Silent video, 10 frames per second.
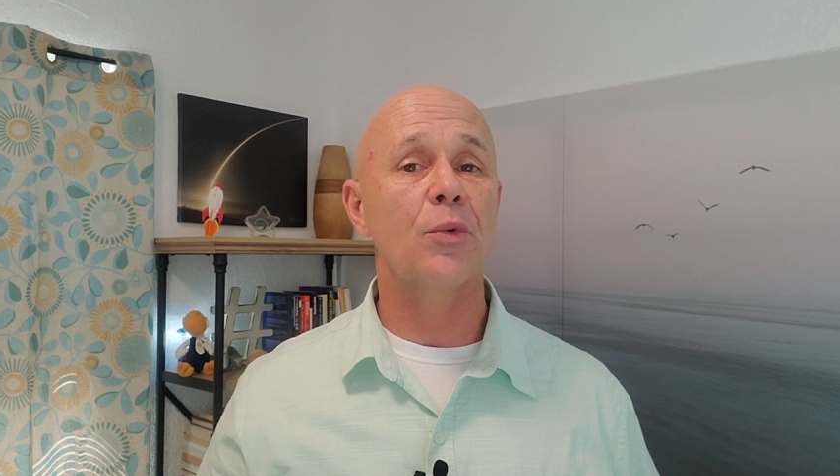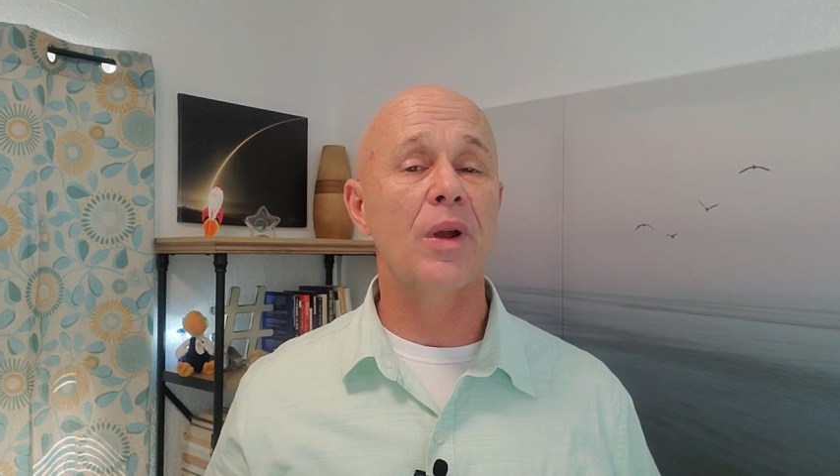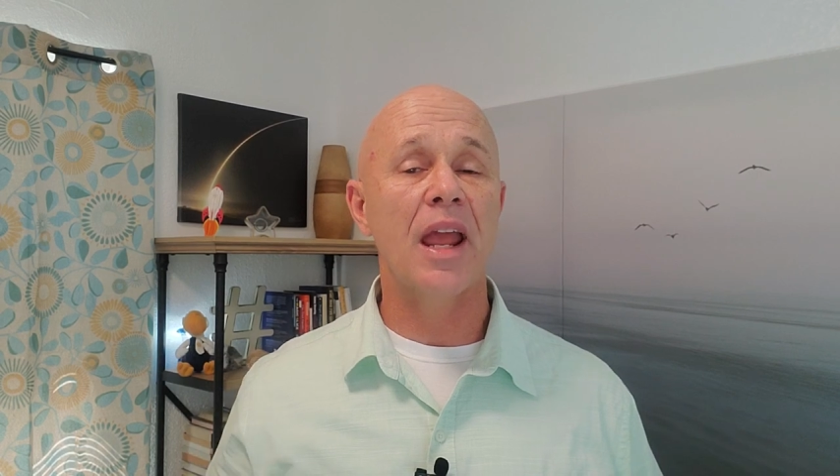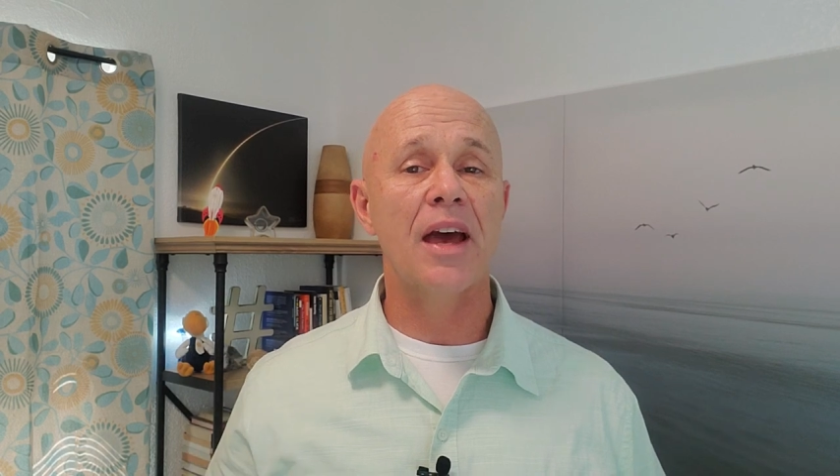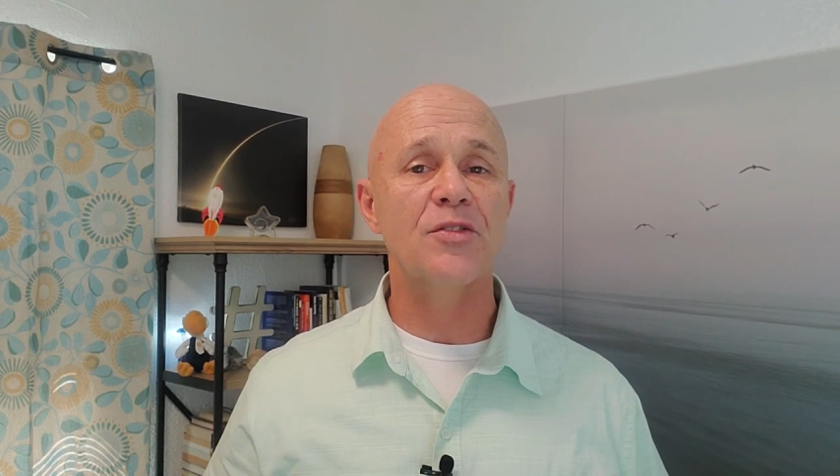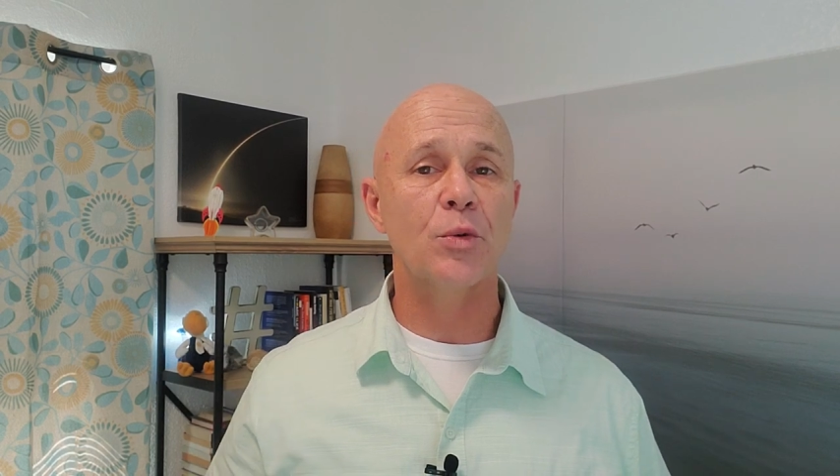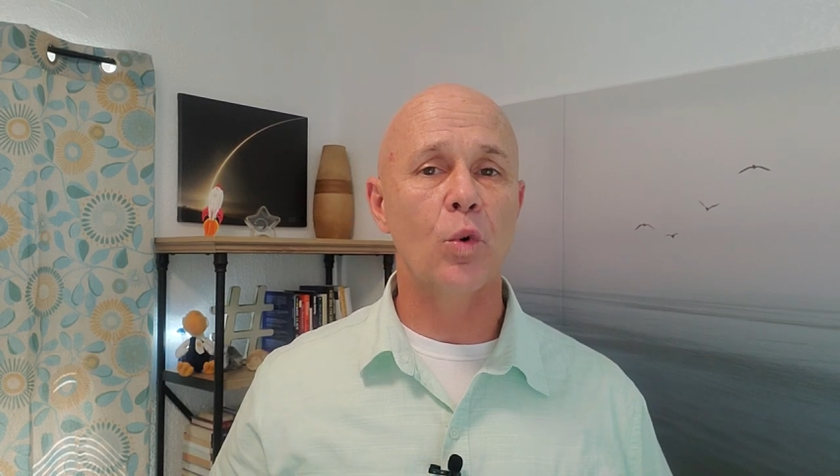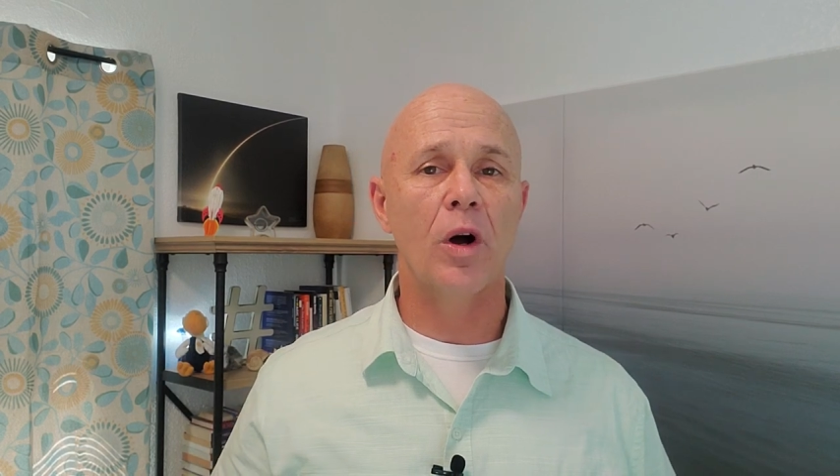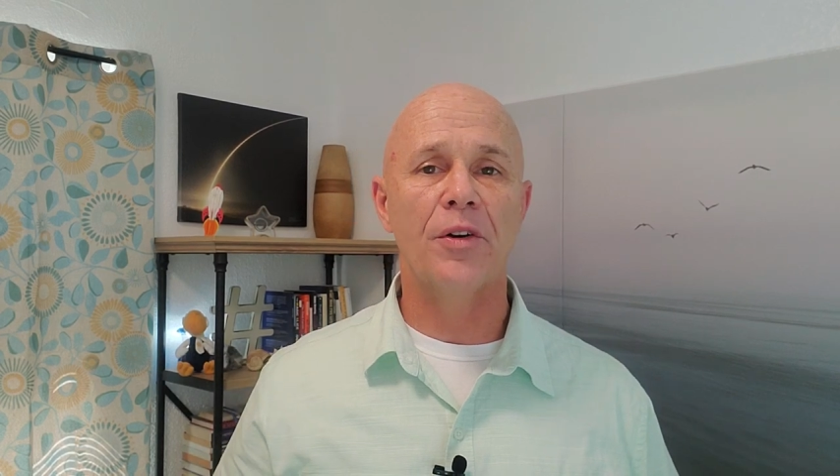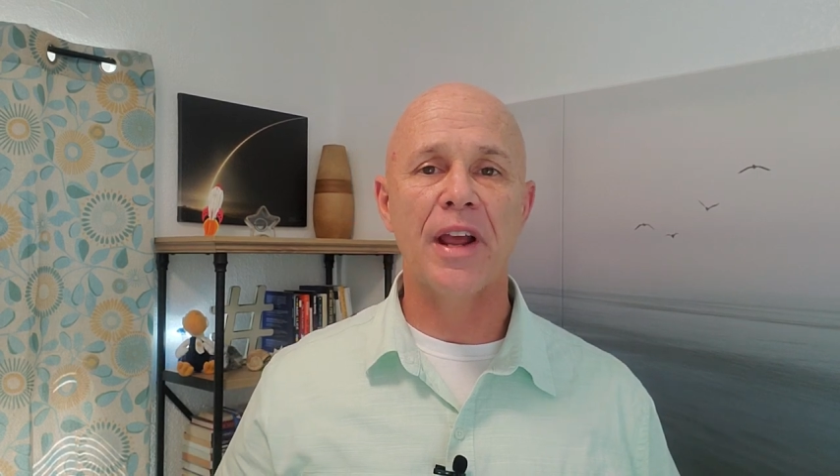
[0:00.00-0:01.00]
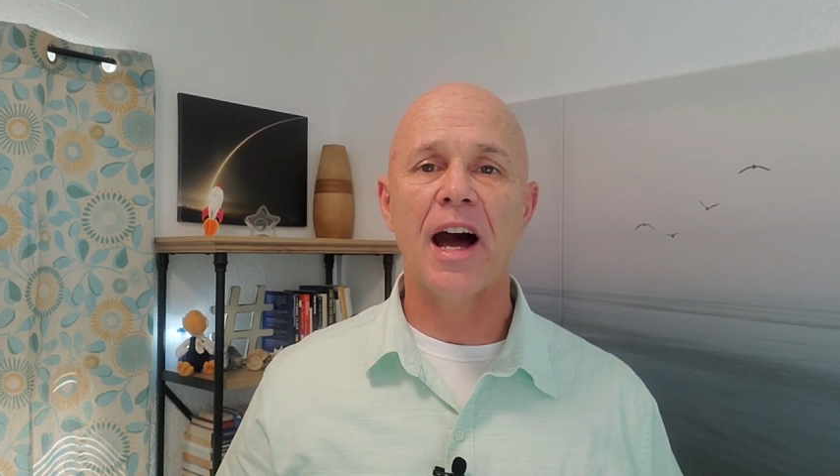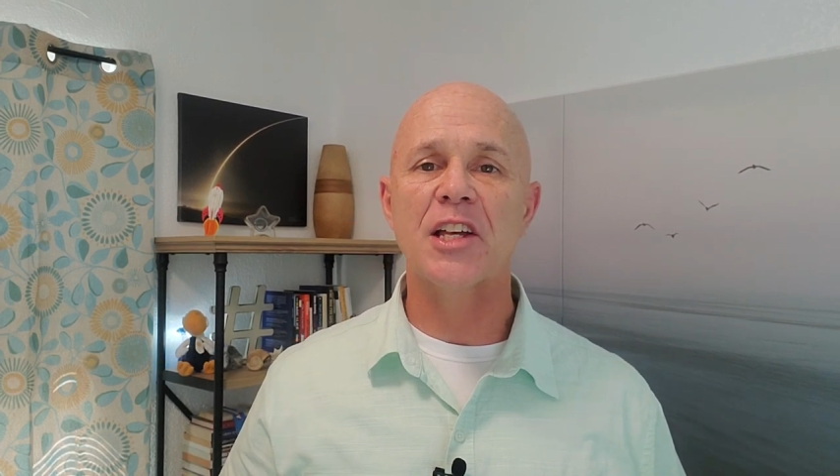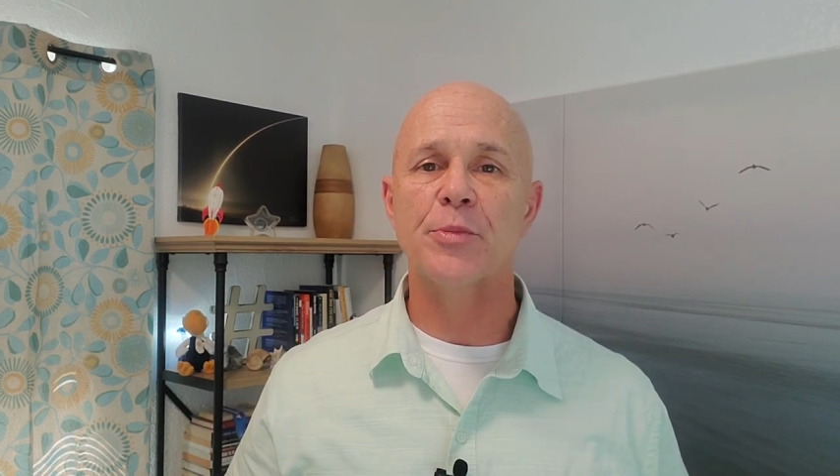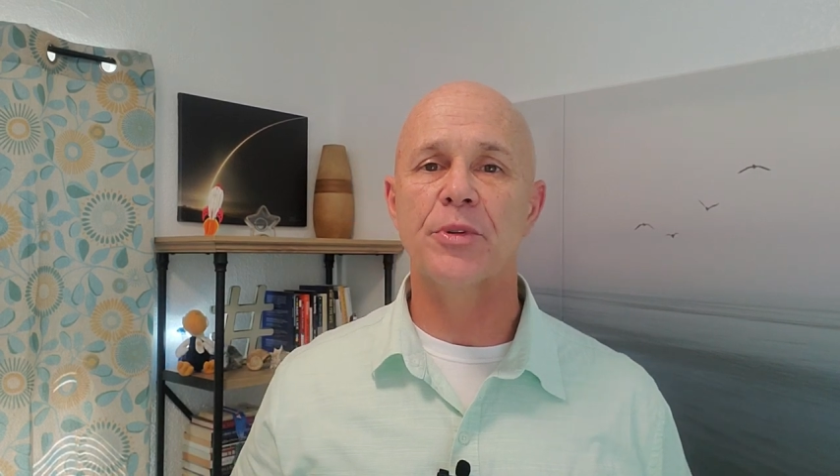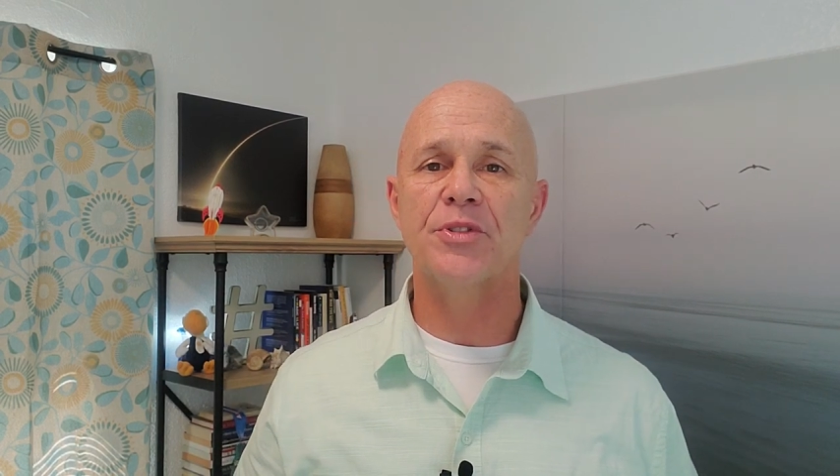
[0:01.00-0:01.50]
we have some quality
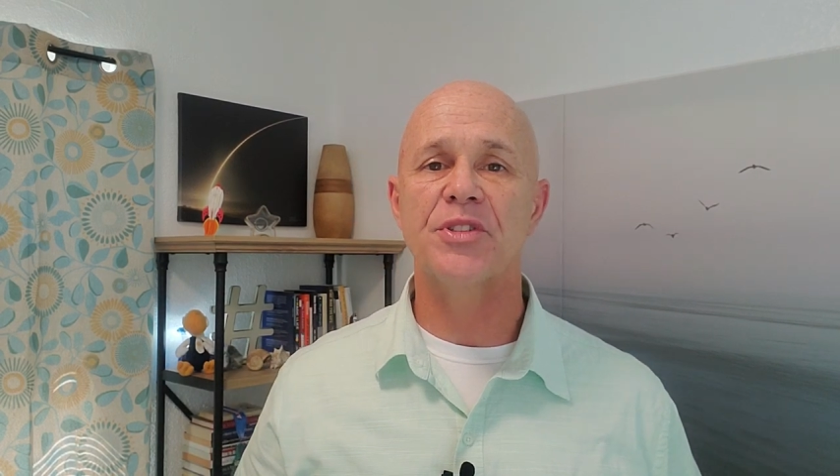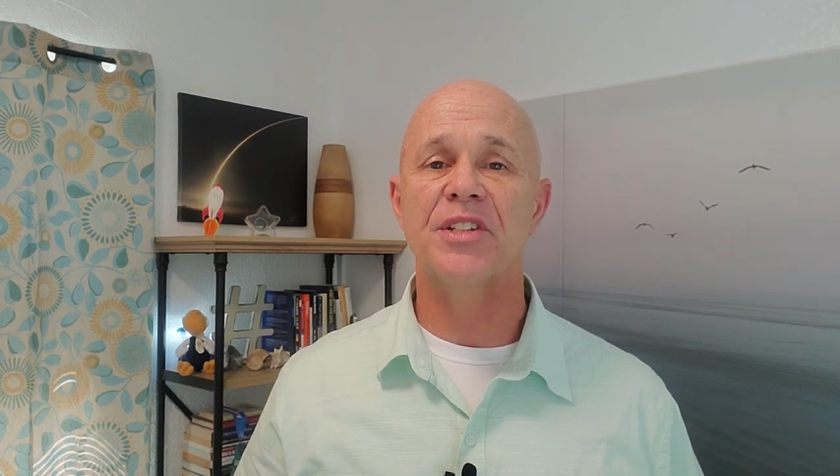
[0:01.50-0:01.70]
hospitals